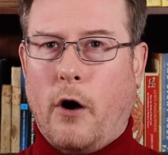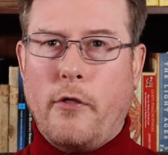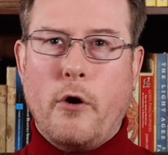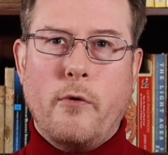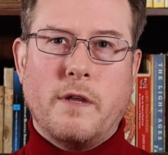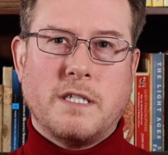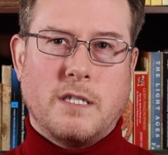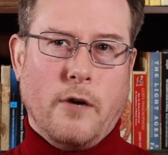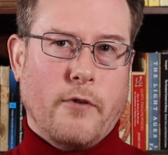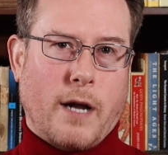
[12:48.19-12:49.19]
although the
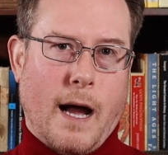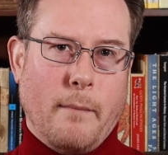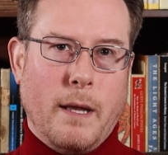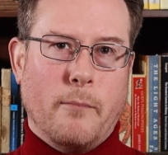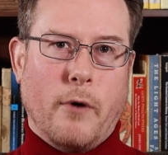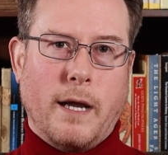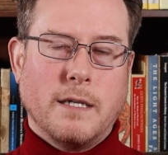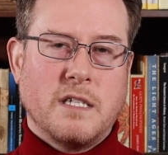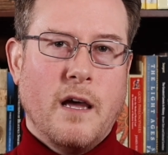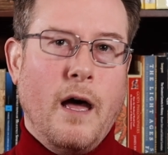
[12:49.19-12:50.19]
silver comet
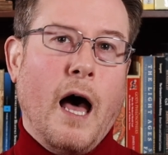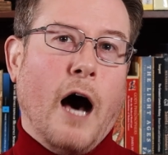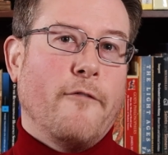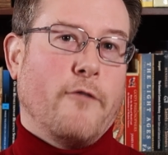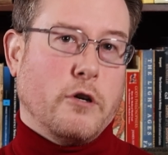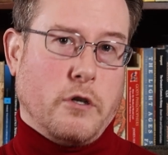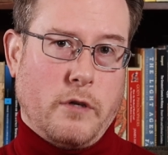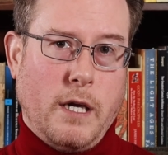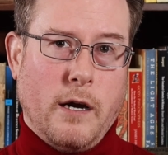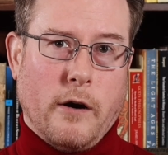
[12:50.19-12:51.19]
brings a
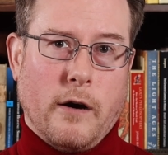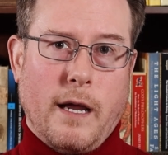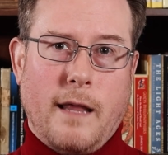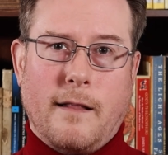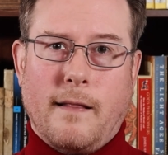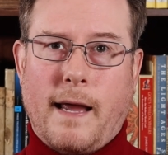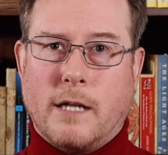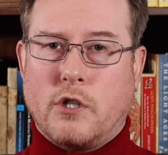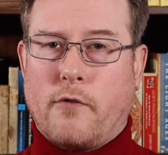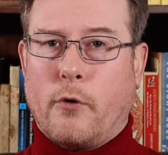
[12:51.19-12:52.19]
fertile year in the
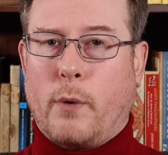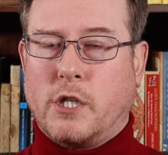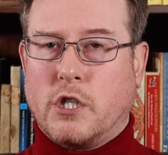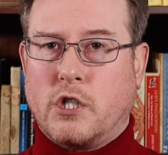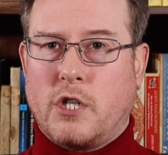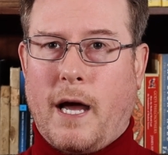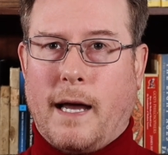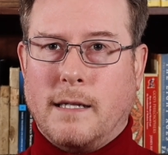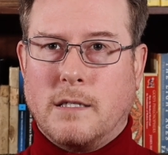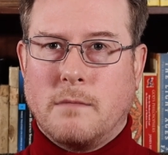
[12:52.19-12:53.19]
lands over which it
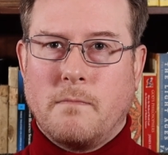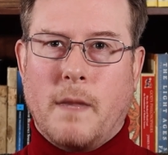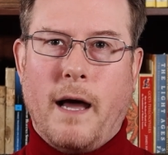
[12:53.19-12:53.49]
shines,